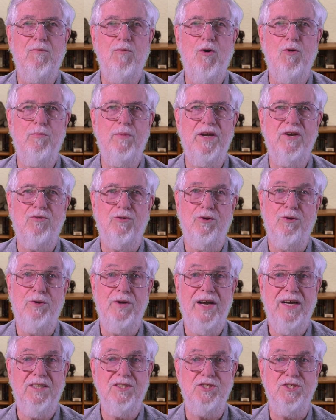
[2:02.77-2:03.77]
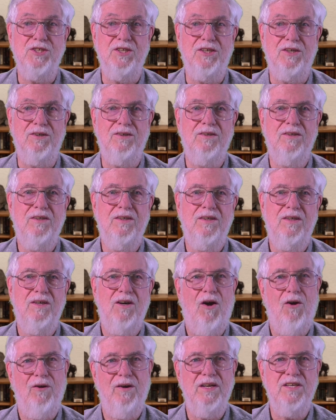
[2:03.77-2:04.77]
won't be true next year,
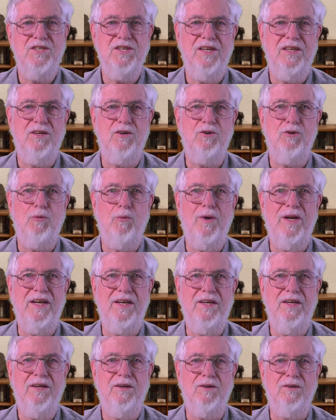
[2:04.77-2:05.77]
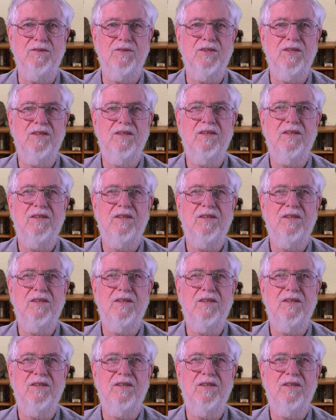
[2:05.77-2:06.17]
or in 10 or 20 years.